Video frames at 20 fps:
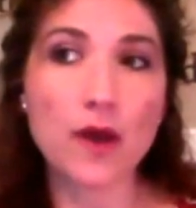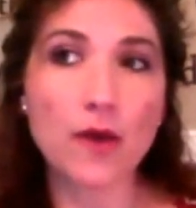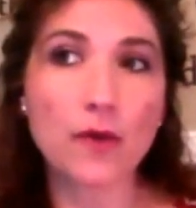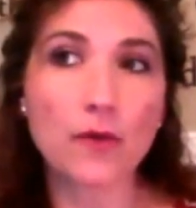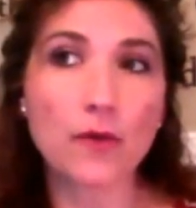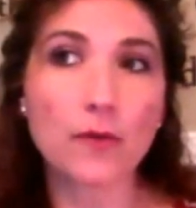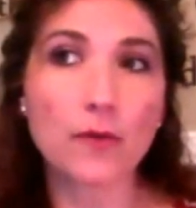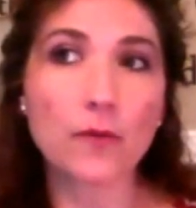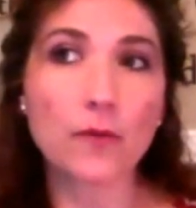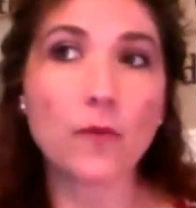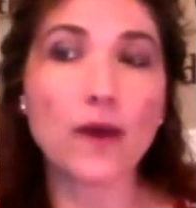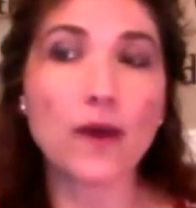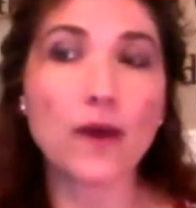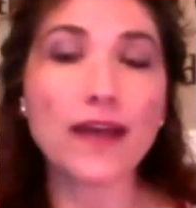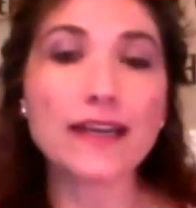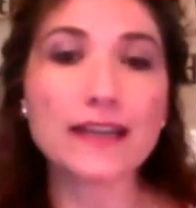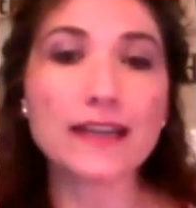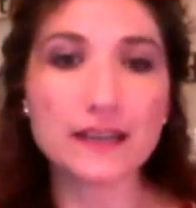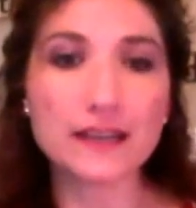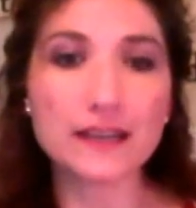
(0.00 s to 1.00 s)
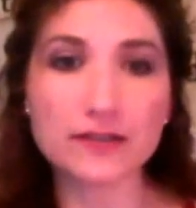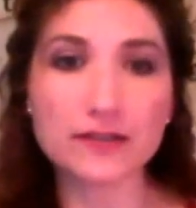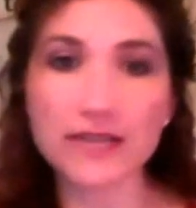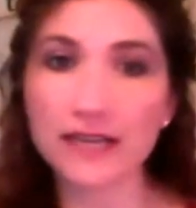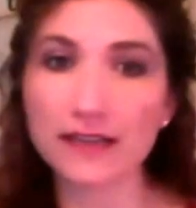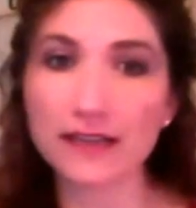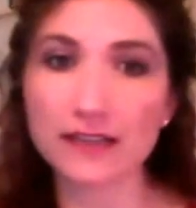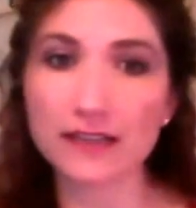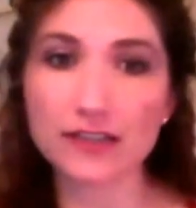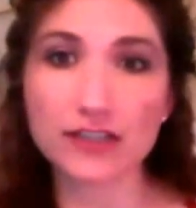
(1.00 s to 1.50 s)
What can you tell
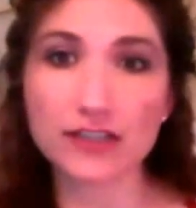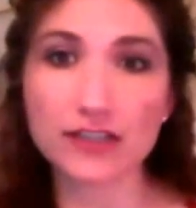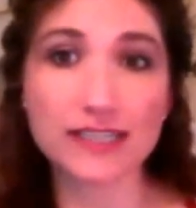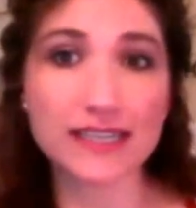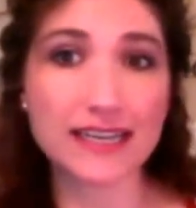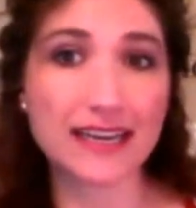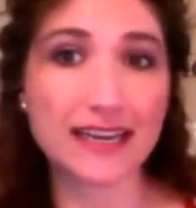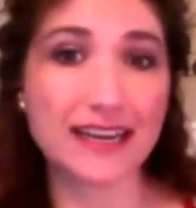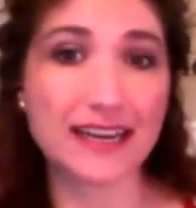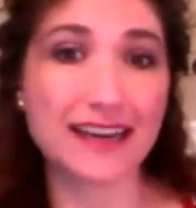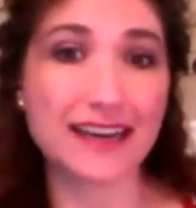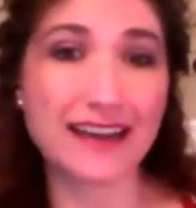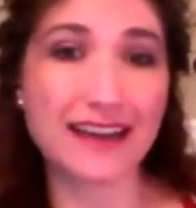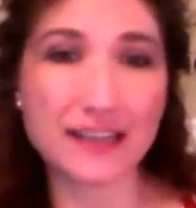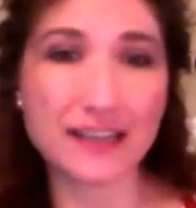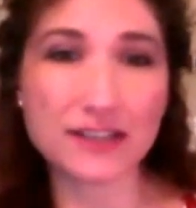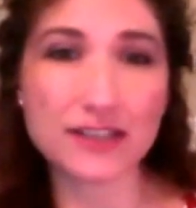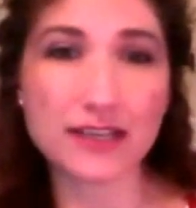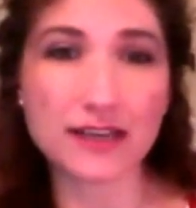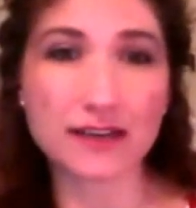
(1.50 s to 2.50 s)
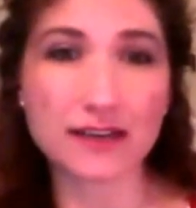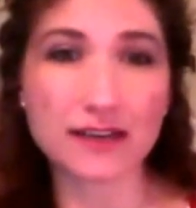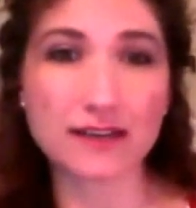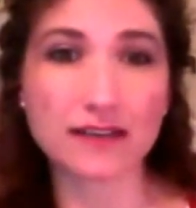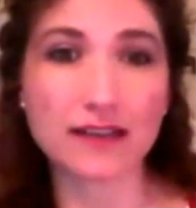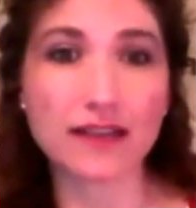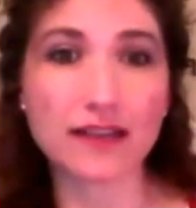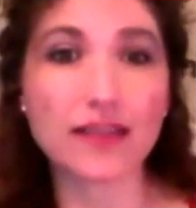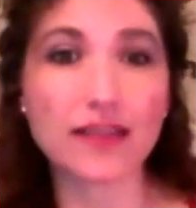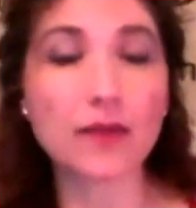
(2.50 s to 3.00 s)
us just in a nutshell
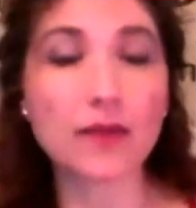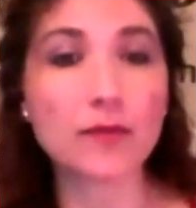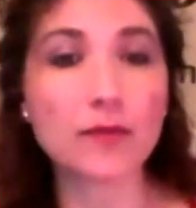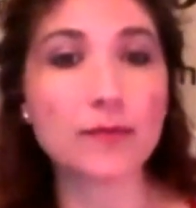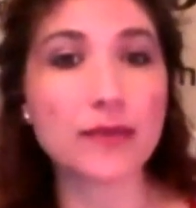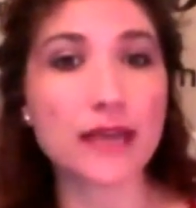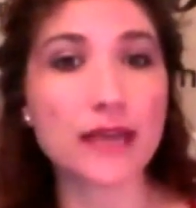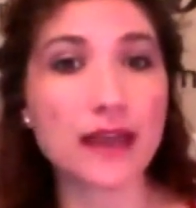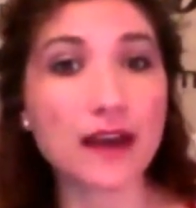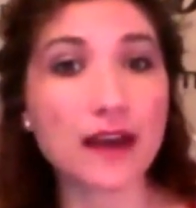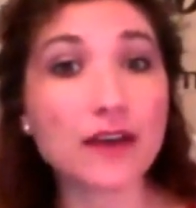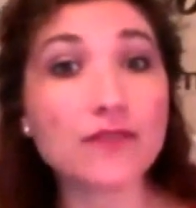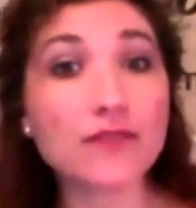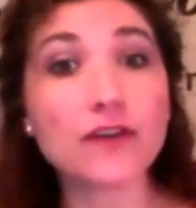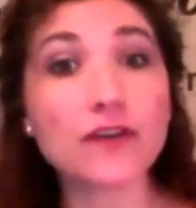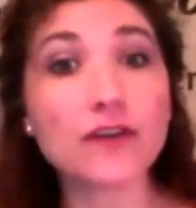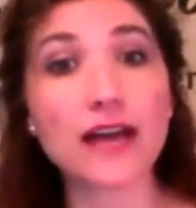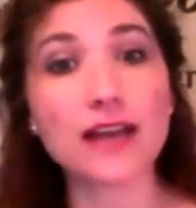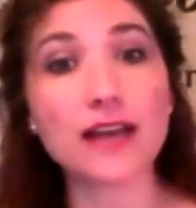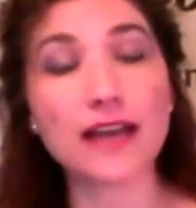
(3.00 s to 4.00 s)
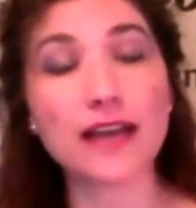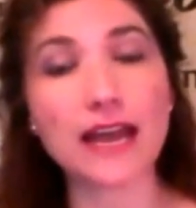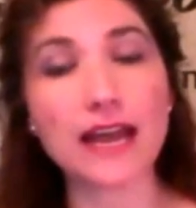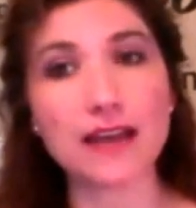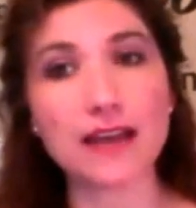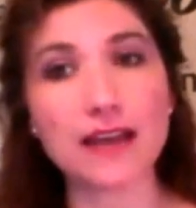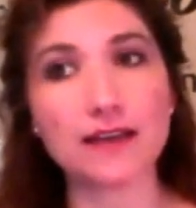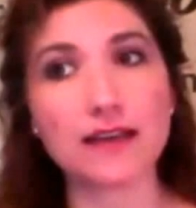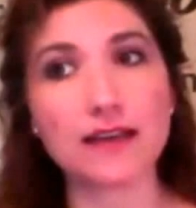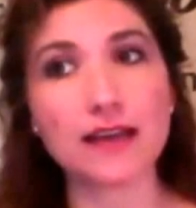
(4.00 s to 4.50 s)
that would be helpful,
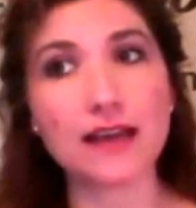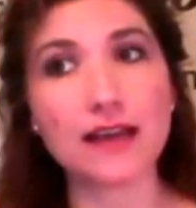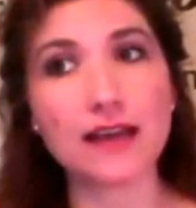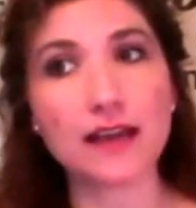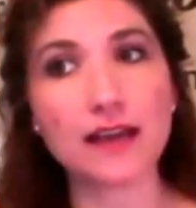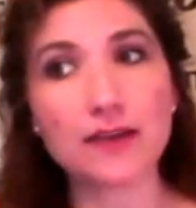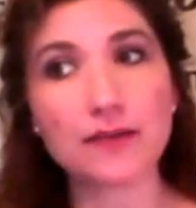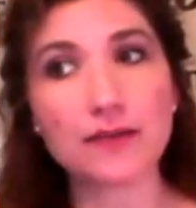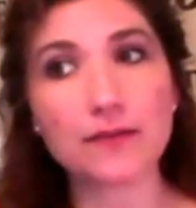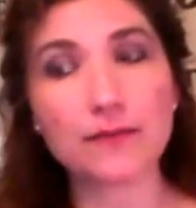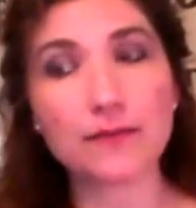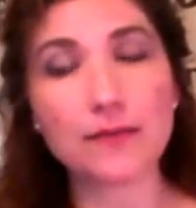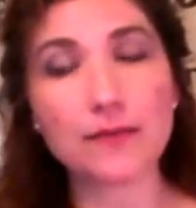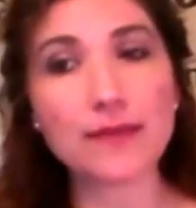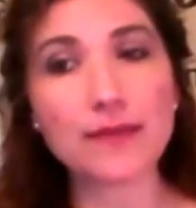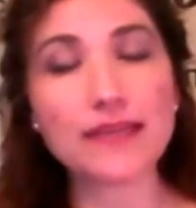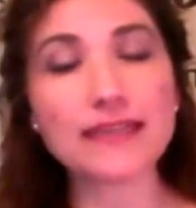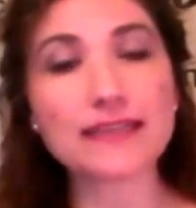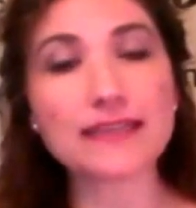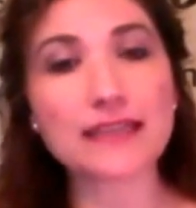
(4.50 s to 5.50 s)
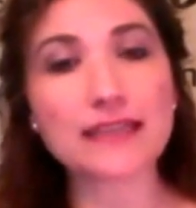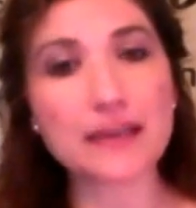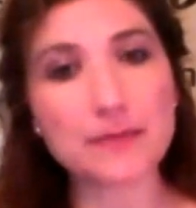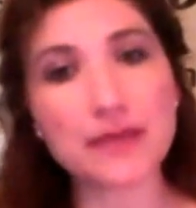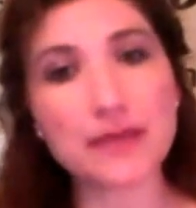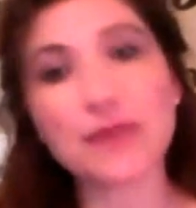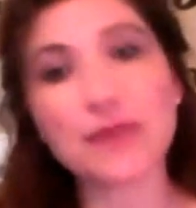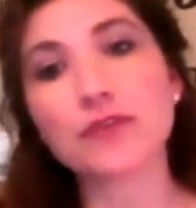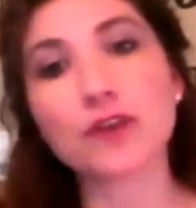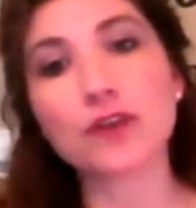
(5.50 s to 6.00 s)
and maybe let people
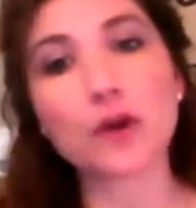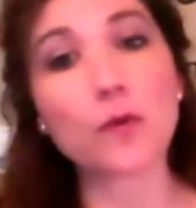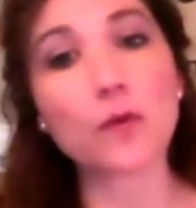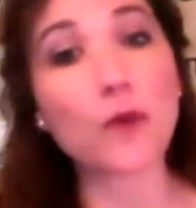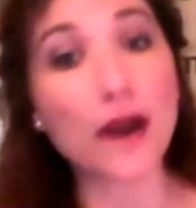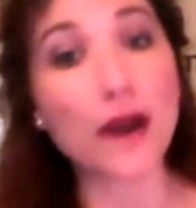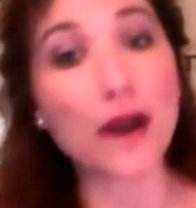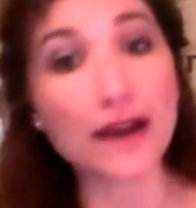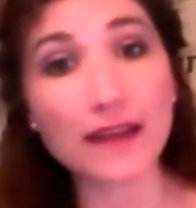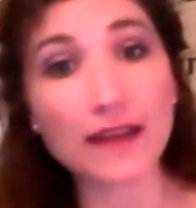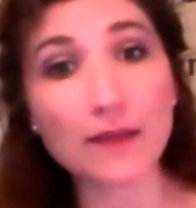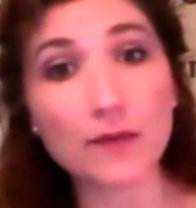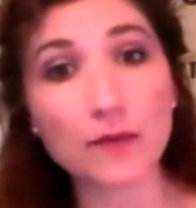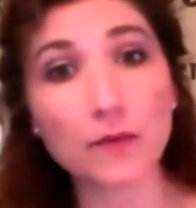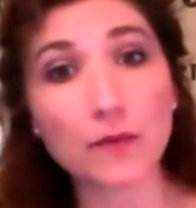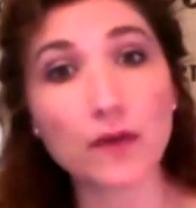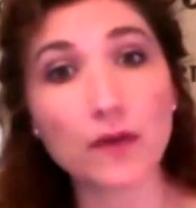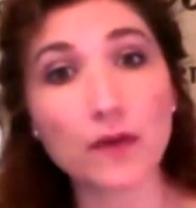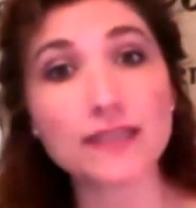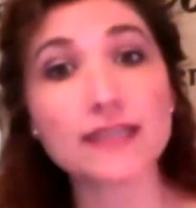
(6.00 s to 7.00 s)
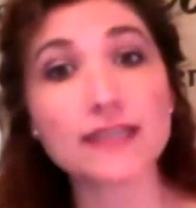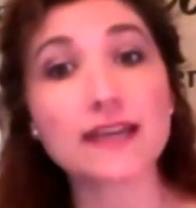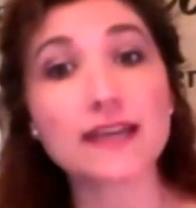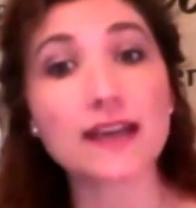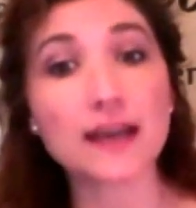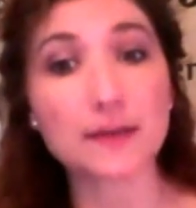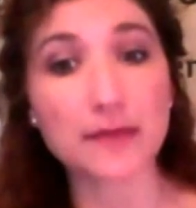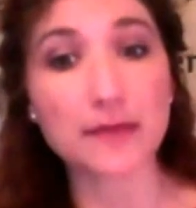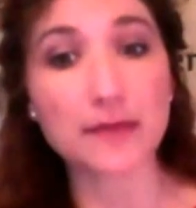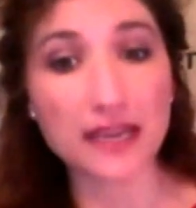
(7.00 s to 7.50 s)
know why they would want to come
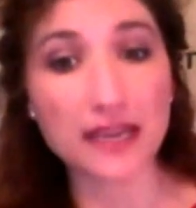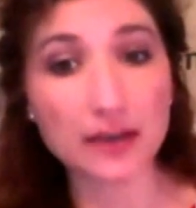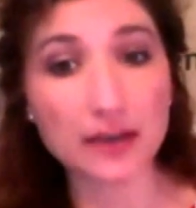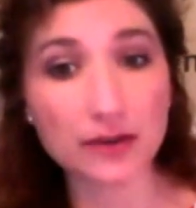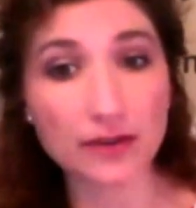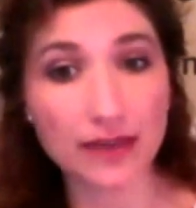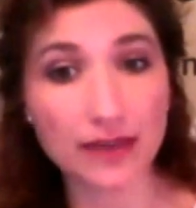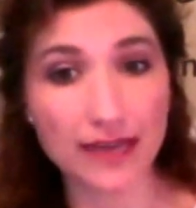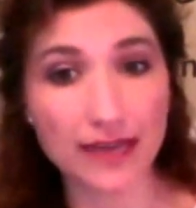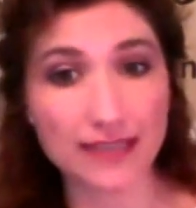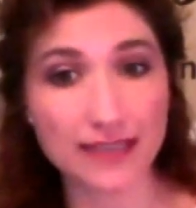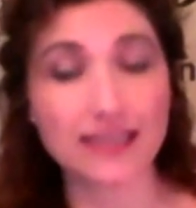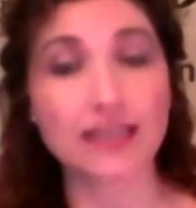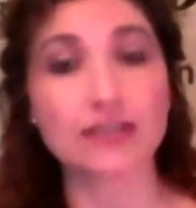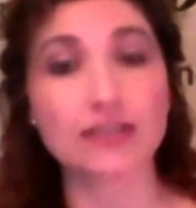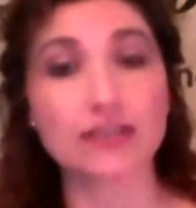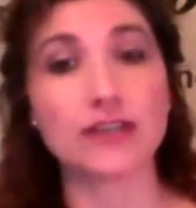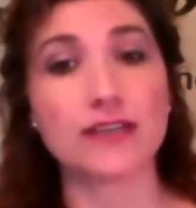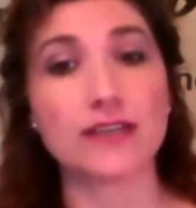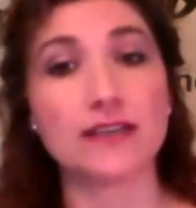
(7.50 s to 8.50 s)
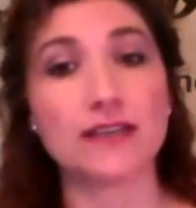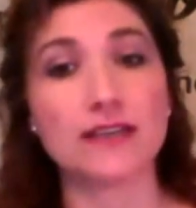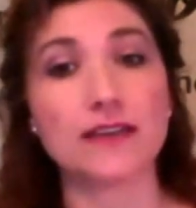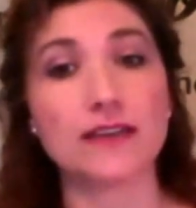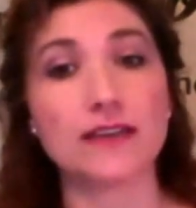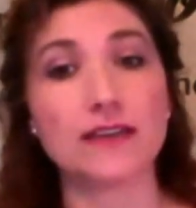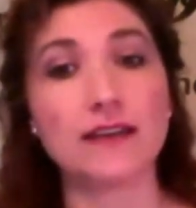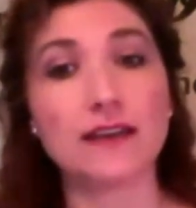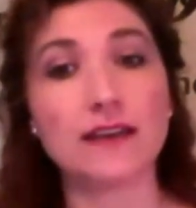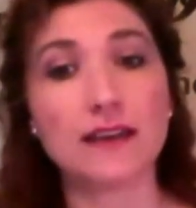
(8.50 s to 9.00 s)
hear that session
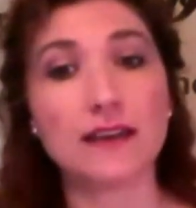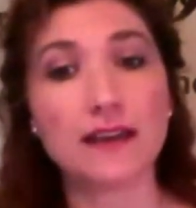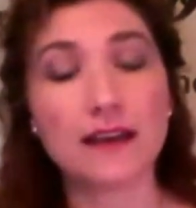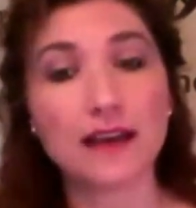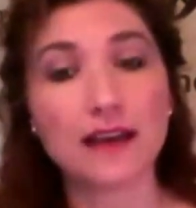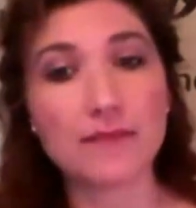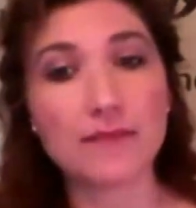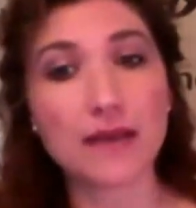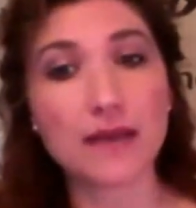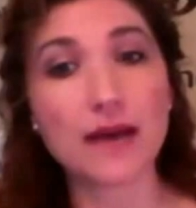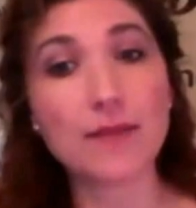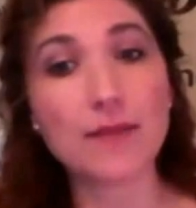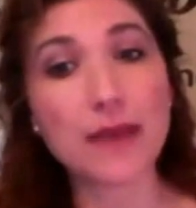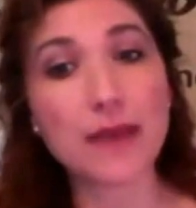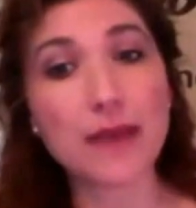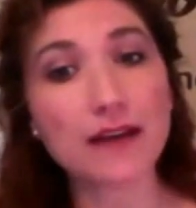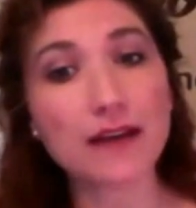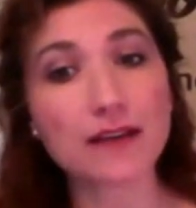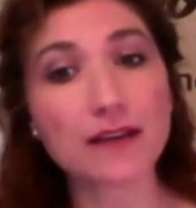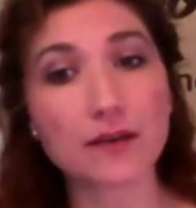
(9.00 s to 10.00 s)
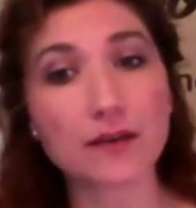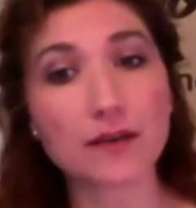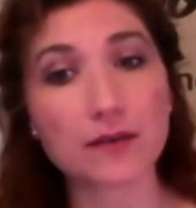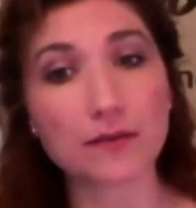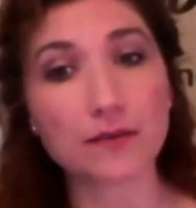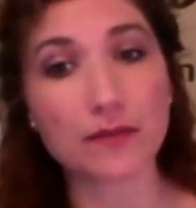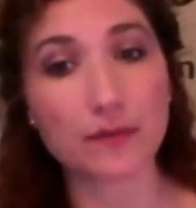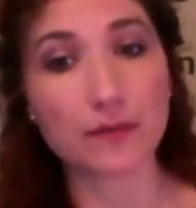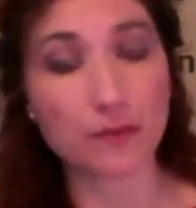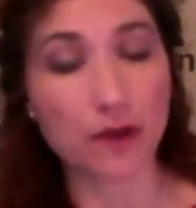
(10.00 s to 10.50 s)
about
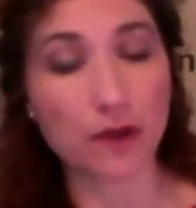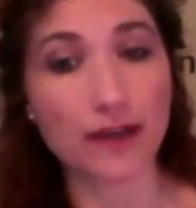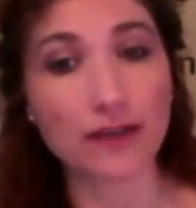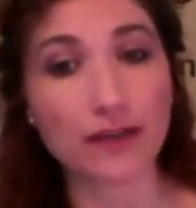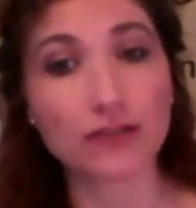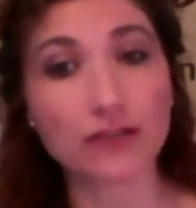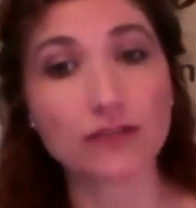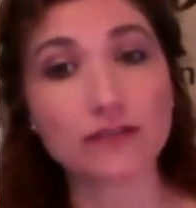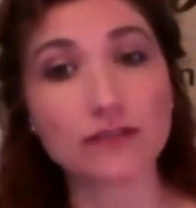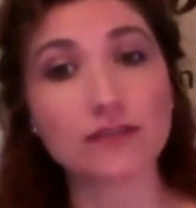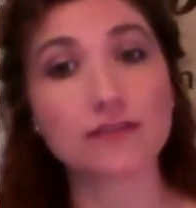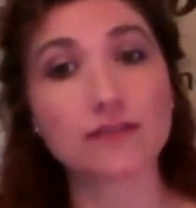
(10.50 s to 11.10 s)
the prodigal?